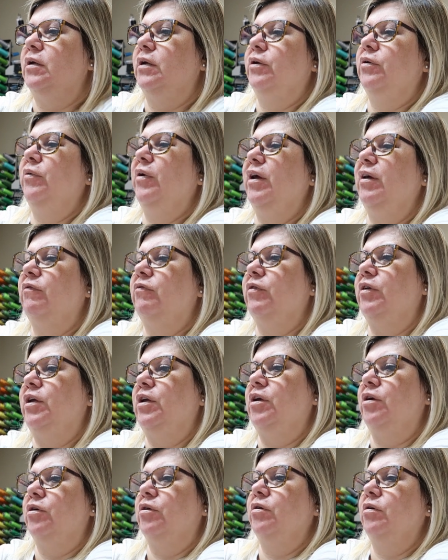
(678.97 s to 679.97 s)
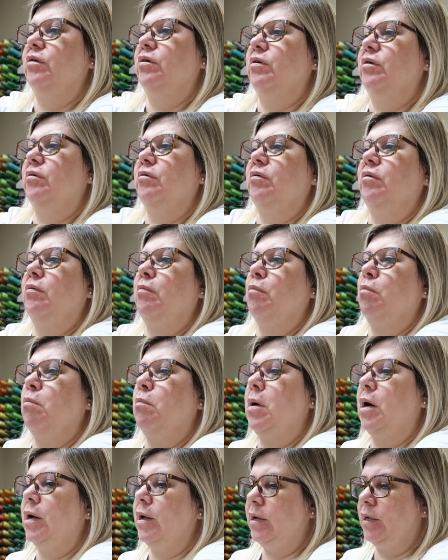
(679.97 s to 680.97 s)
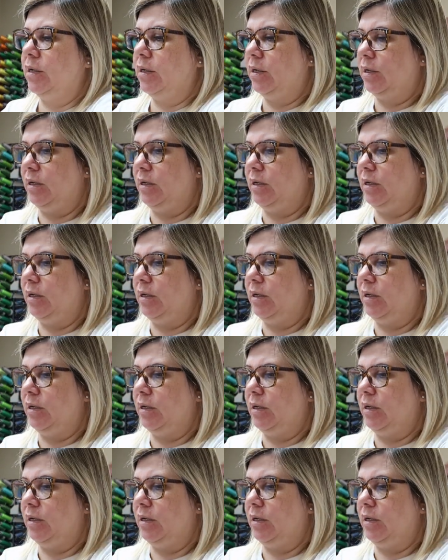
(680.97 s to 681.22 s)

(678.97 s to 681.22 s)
I don't have one here, but